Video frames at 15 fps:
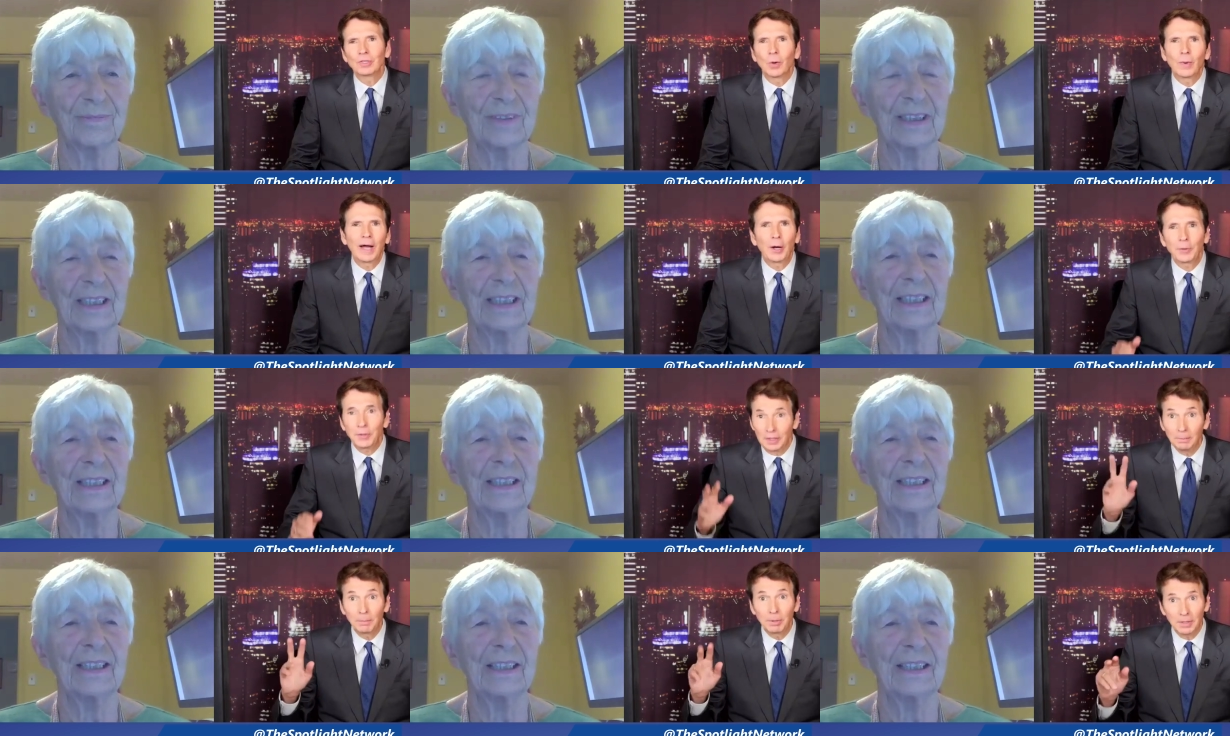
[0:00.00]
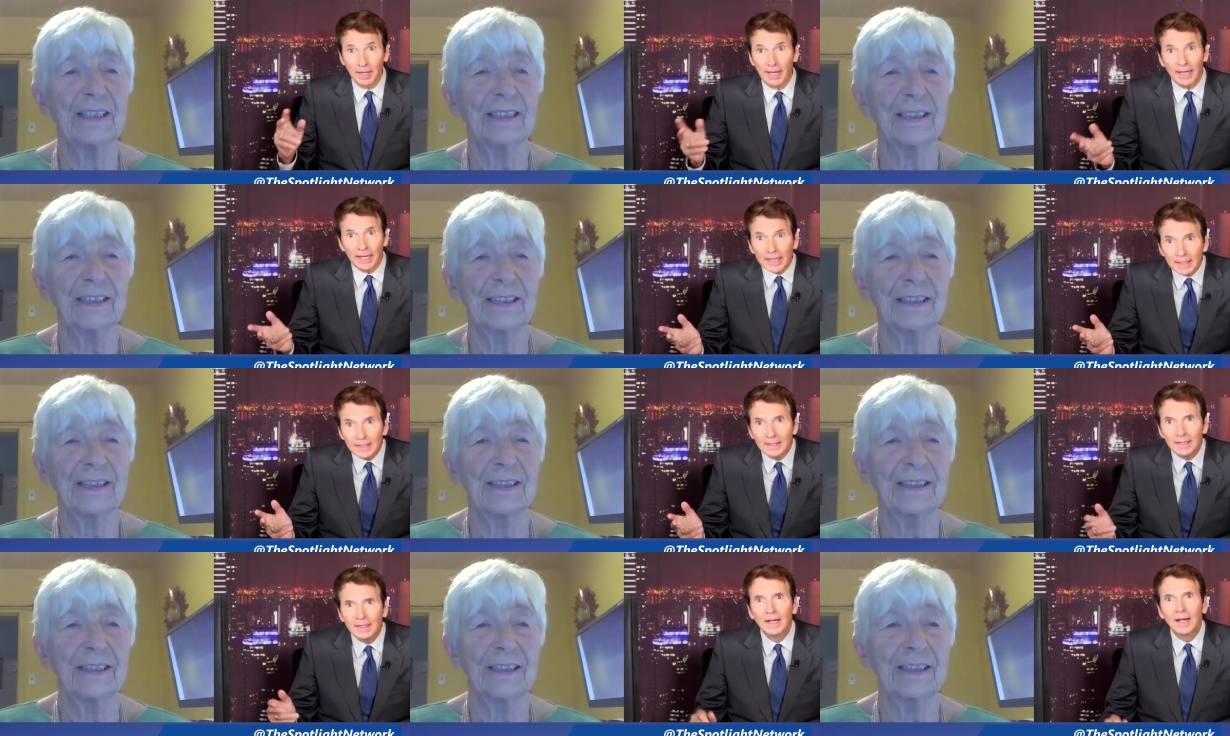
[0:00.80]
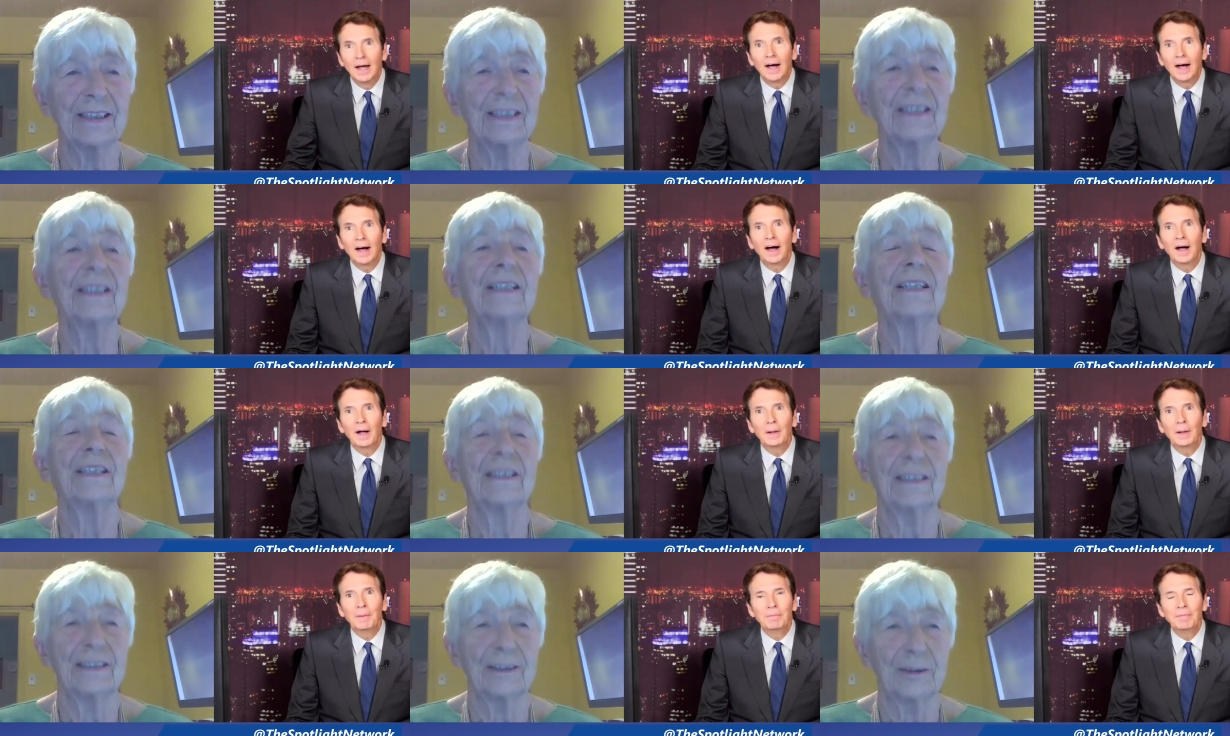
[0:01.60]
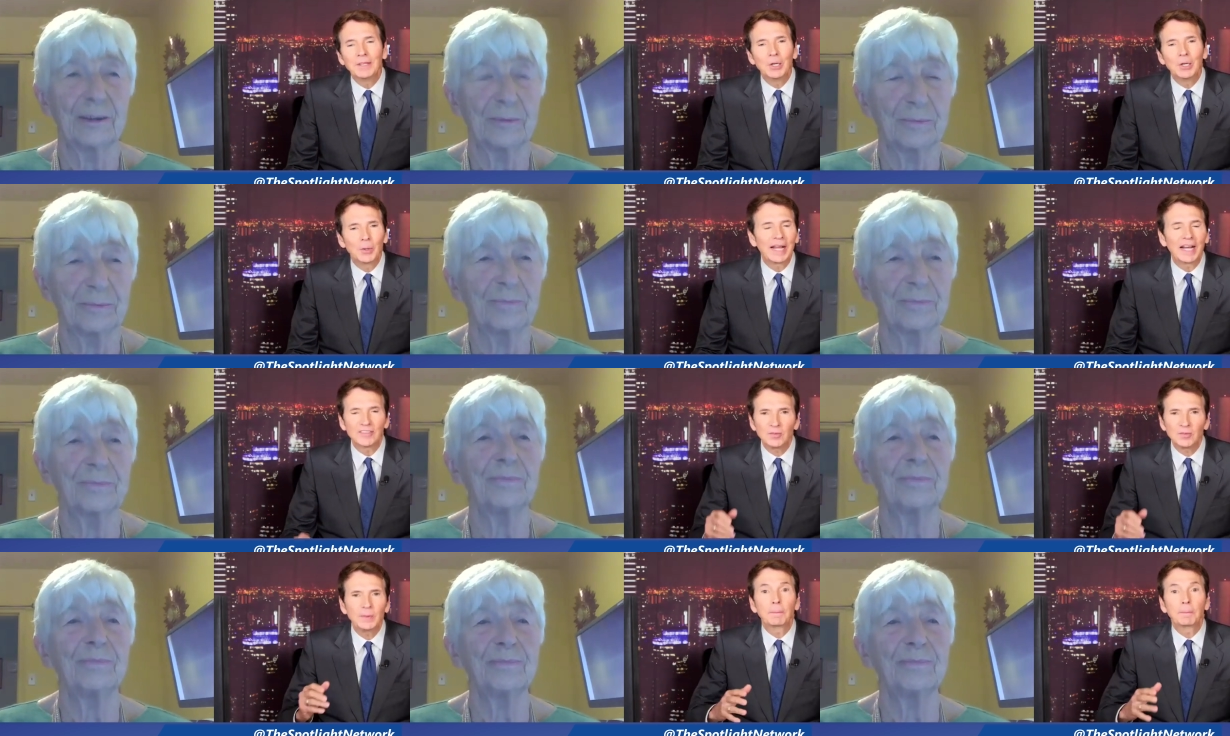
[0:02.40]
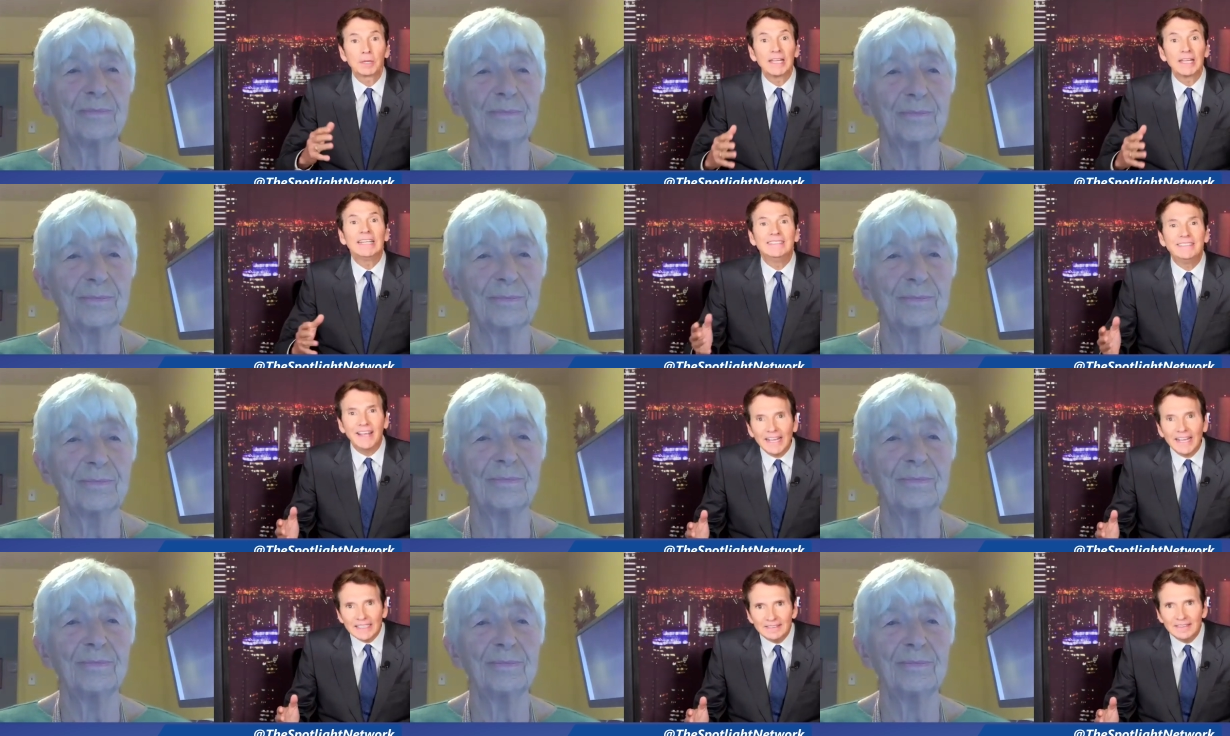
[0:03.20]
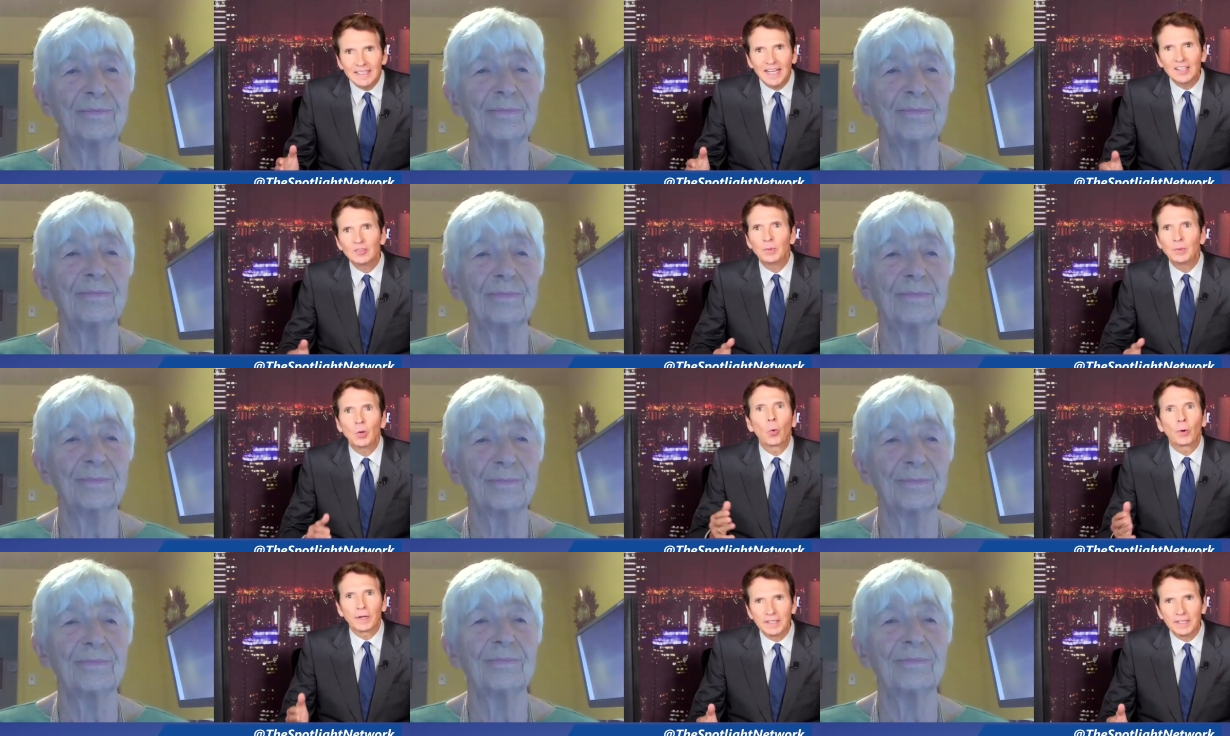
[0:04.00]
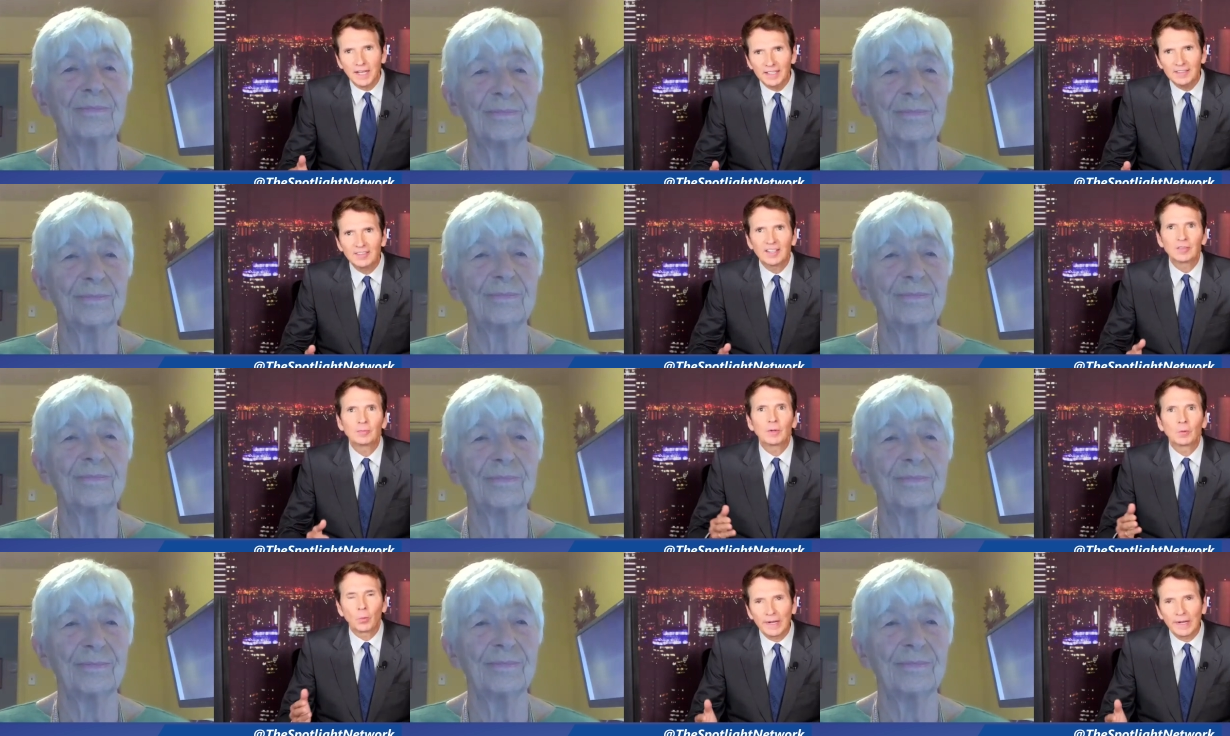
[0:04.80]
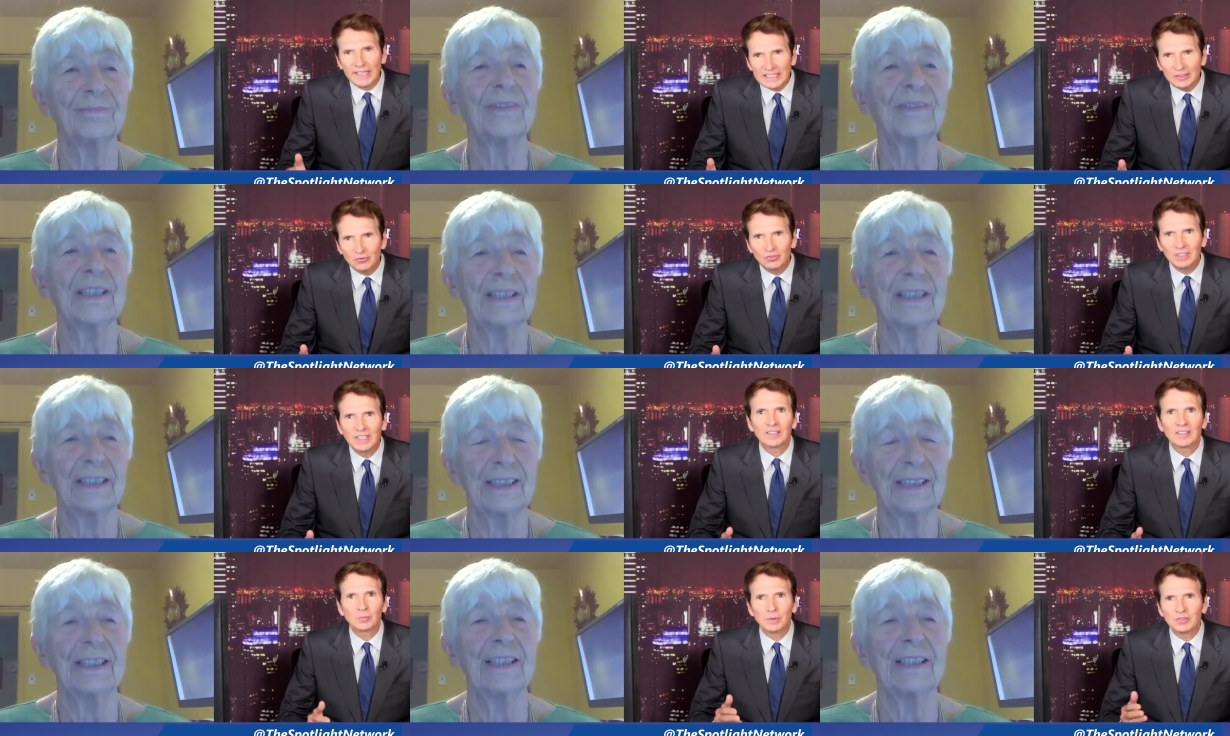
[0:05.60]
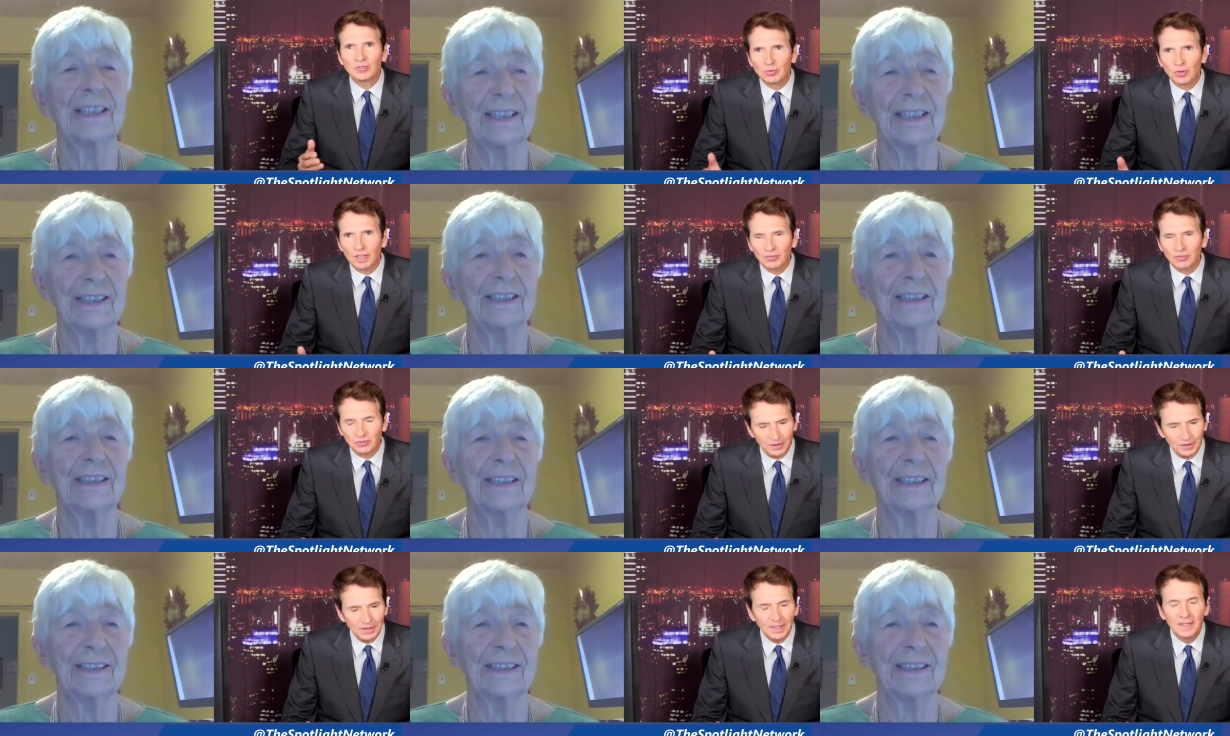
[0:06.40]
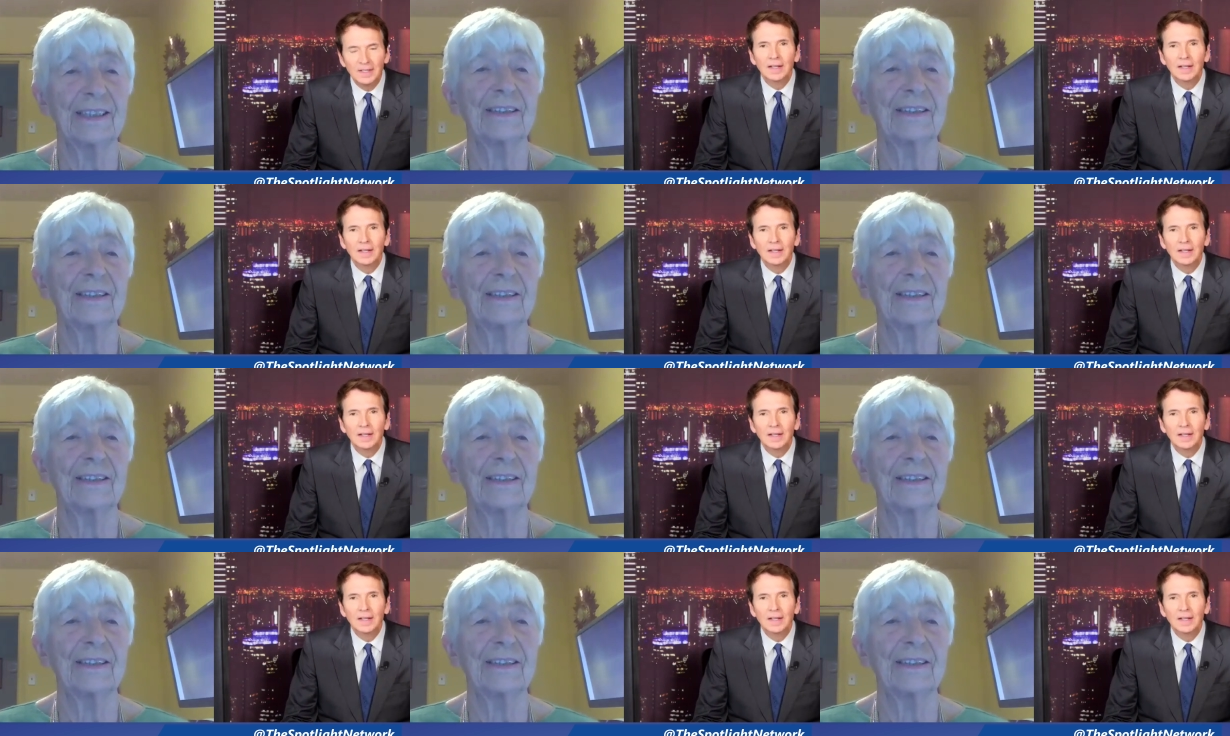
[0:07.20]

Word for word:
Speaker 1: go out and play. Um, you know, it has to be a play date. It has to be organized. It has to be arranged. It has to be structured.